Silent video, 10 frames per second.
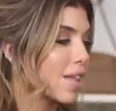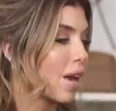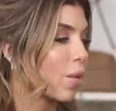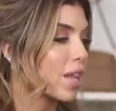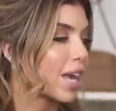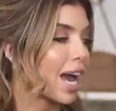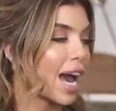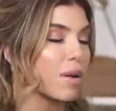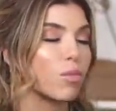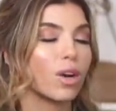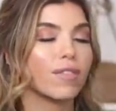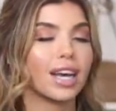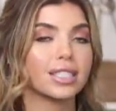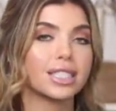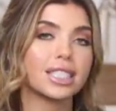That way they had more of
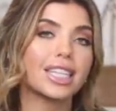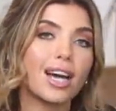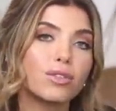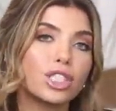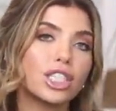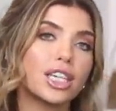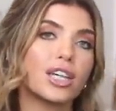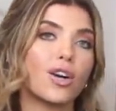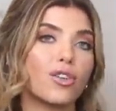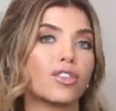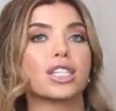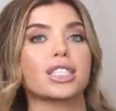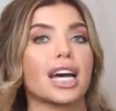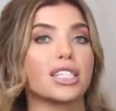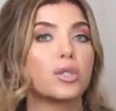that slouchy,
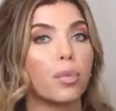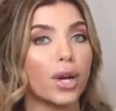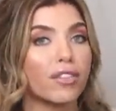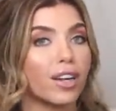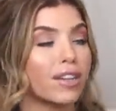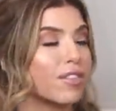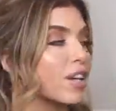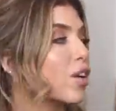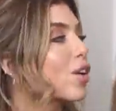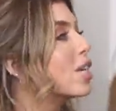oversized boyfriend feel.